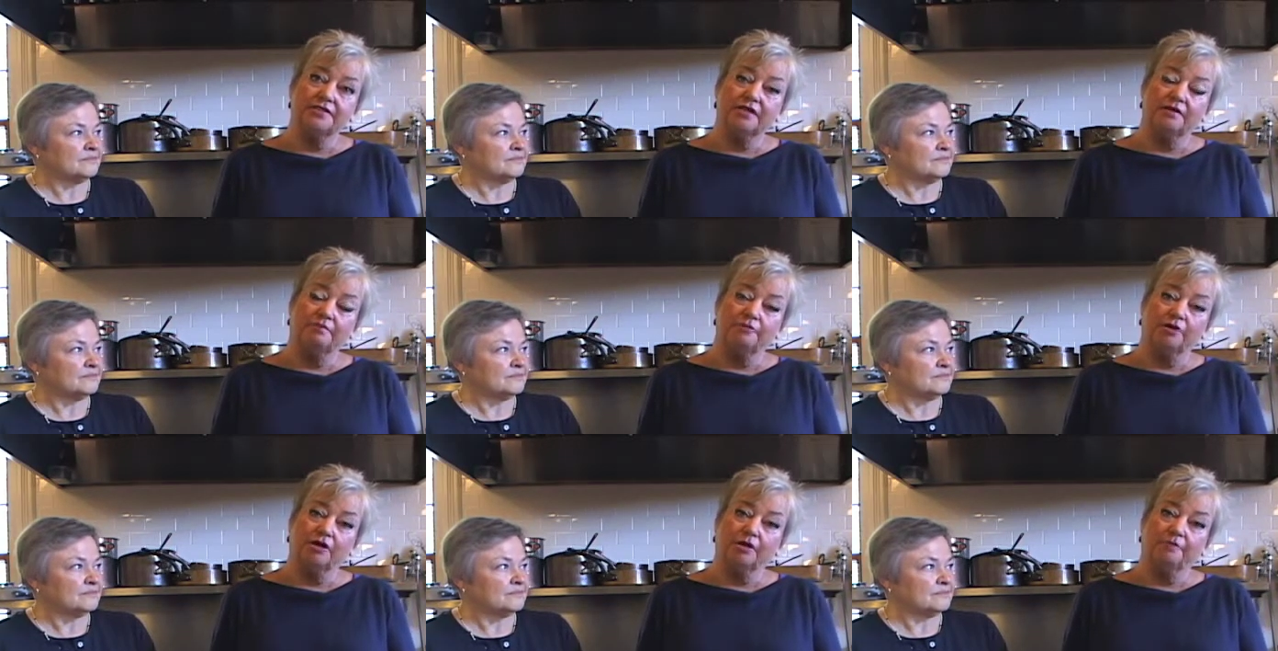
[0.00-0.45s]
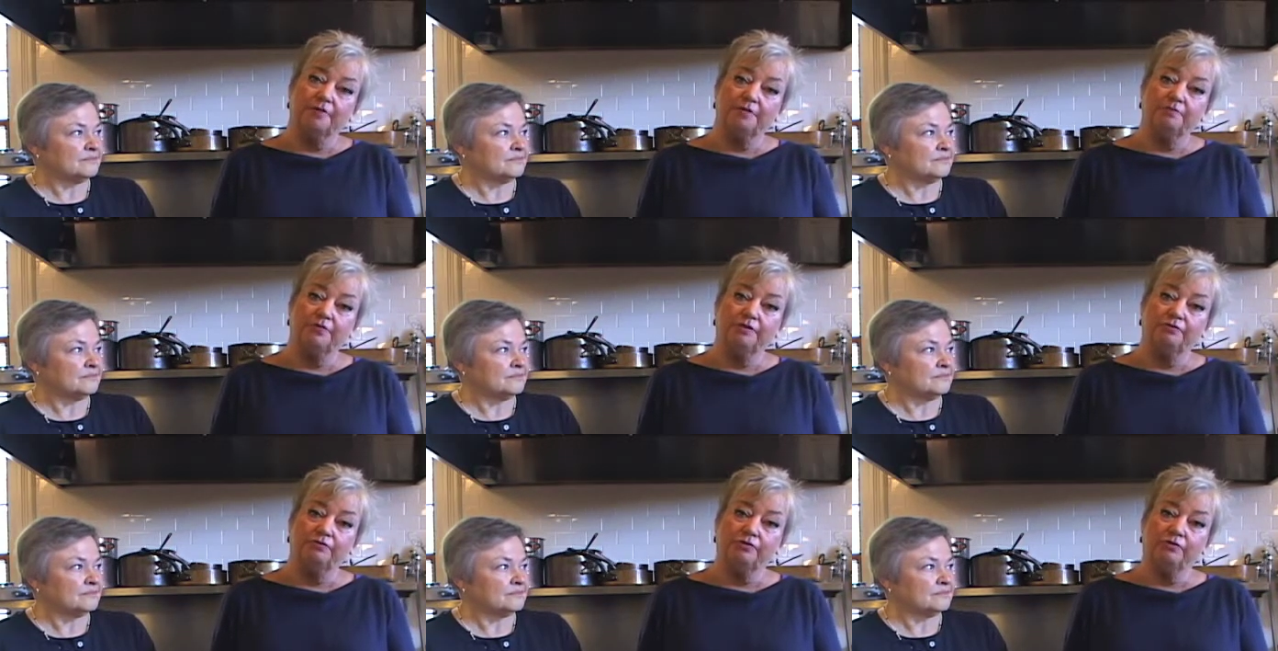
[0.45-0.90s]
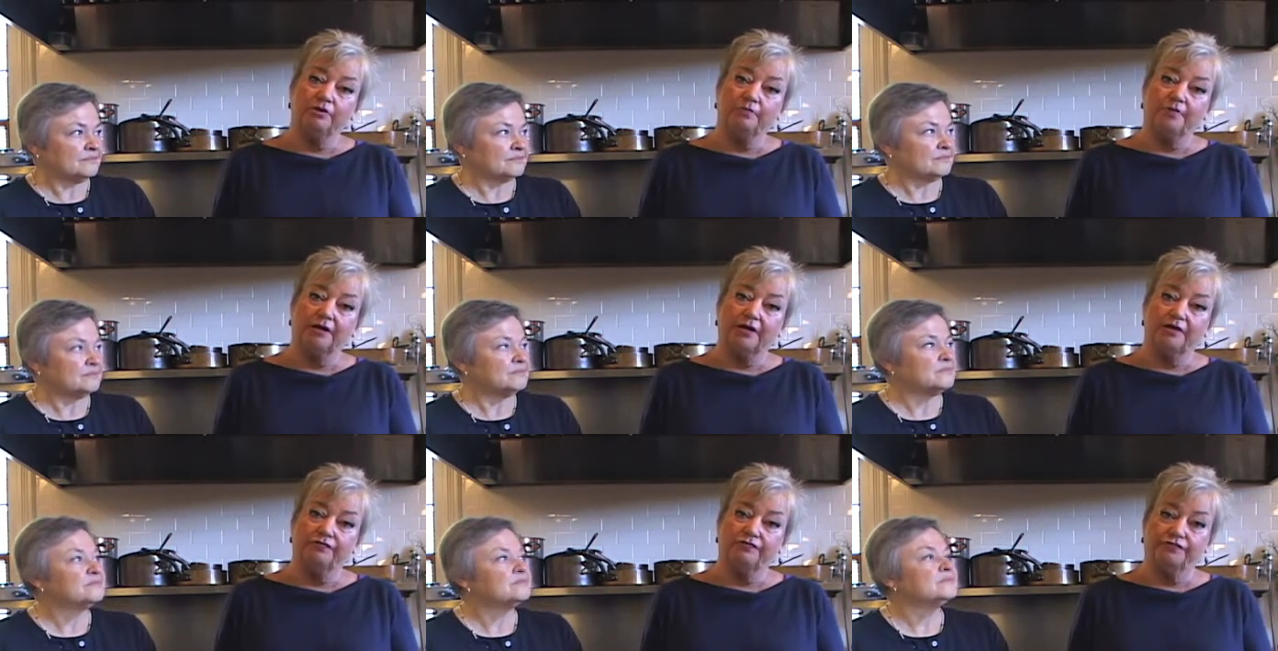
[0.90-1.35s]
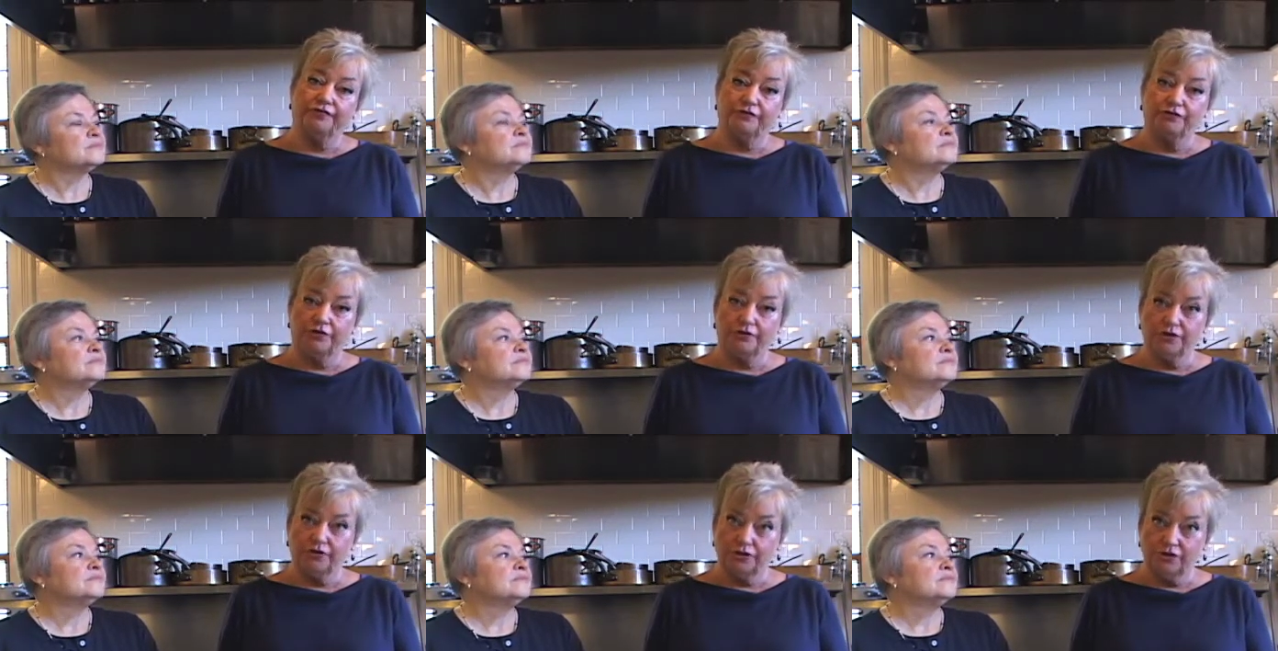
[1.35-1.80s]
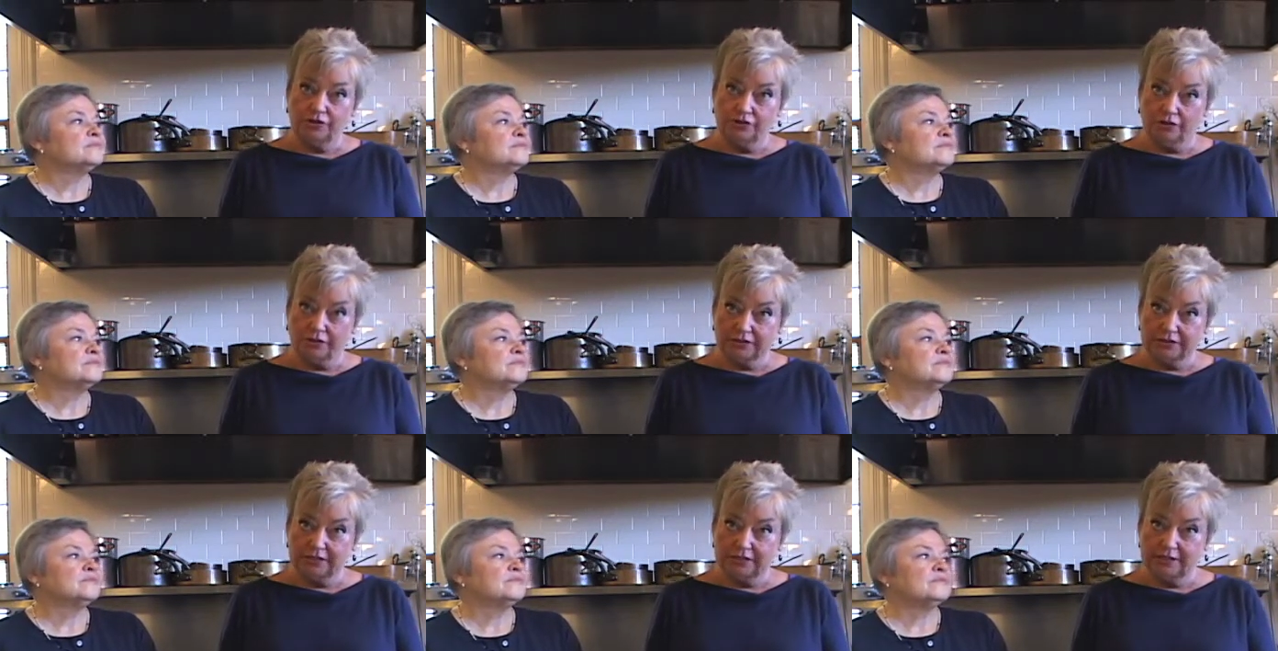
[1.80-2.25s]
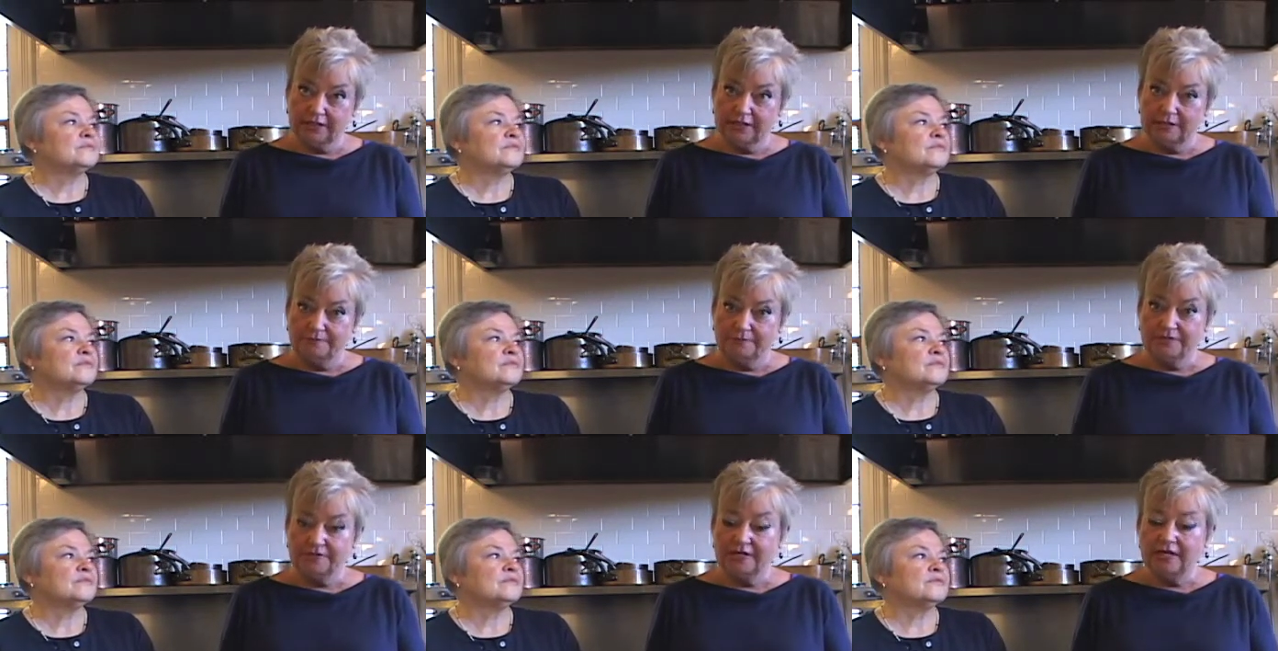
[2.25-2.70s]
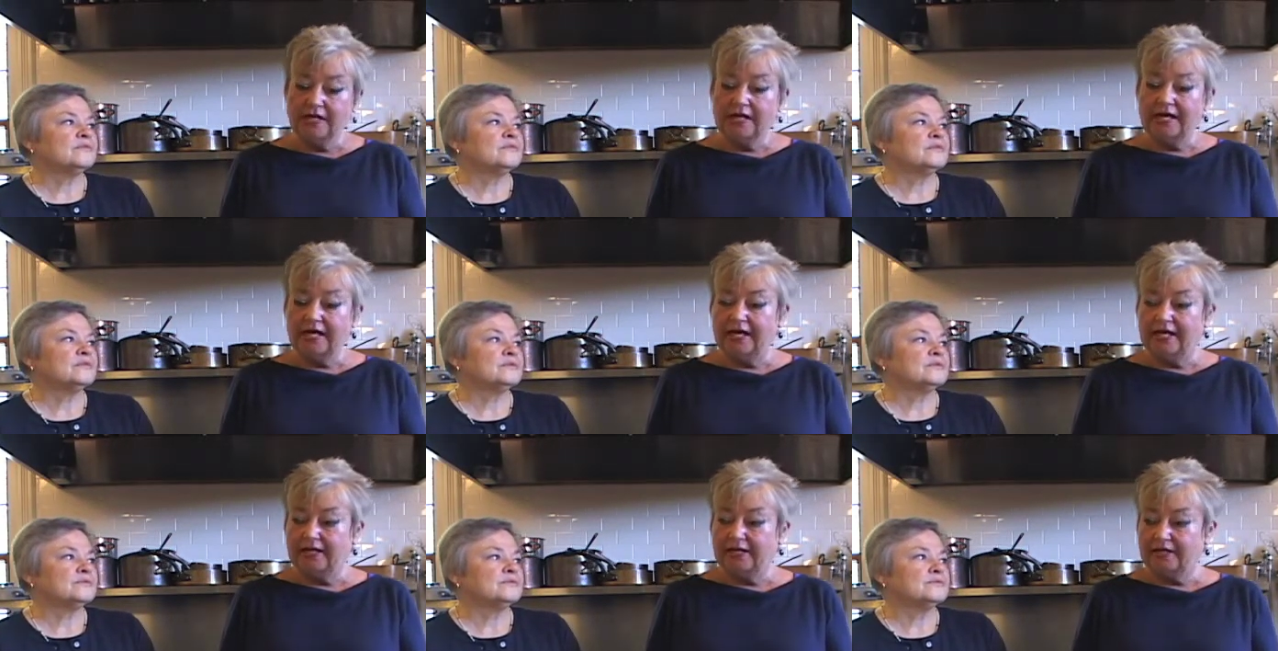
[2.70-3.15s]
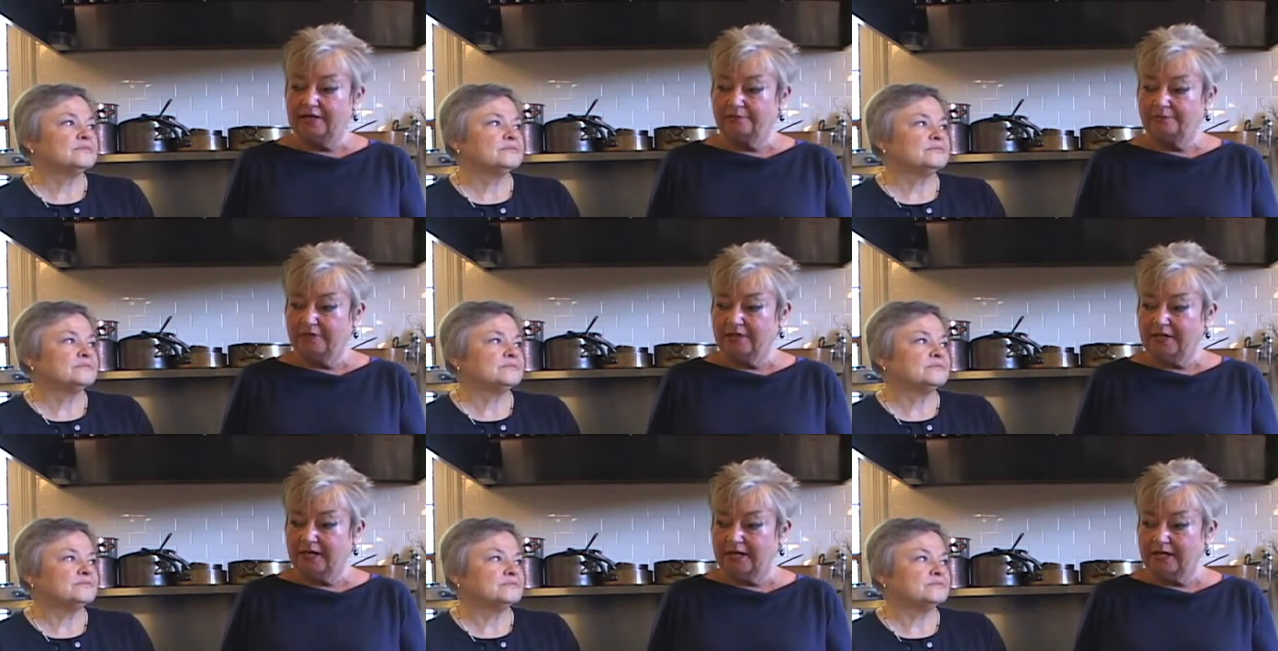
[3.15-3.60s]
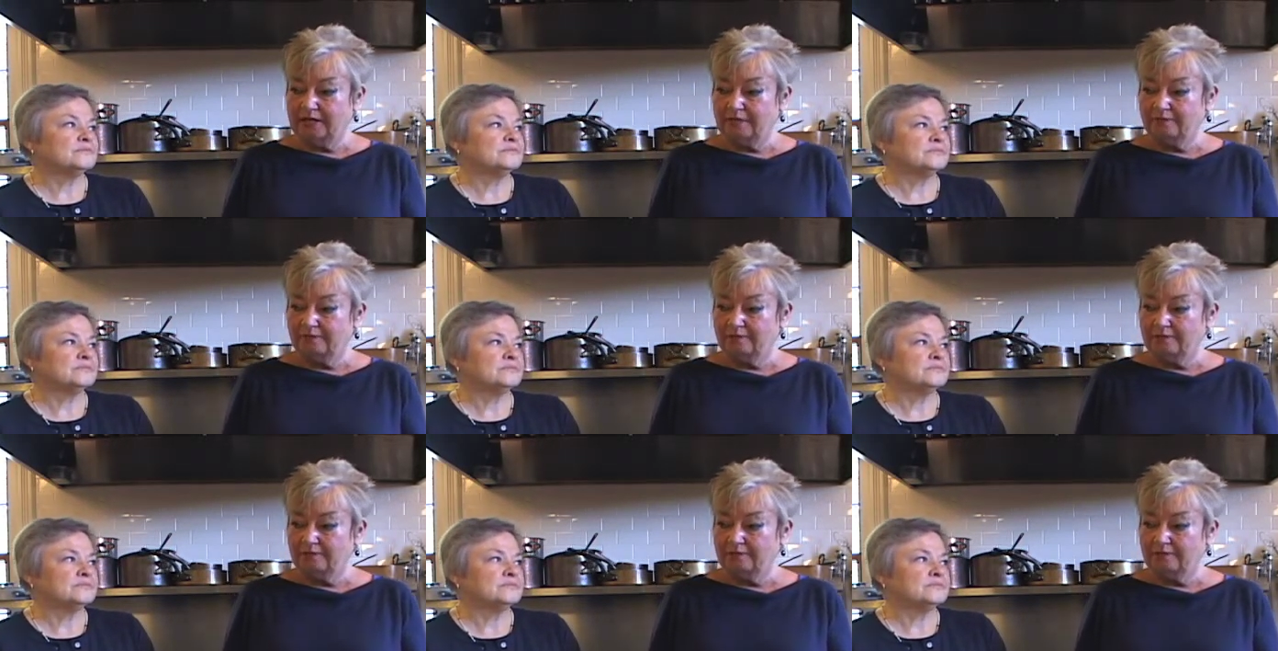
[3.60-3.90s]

Speaker 1: Mark Bittman wrote about it for the New York Times, and it became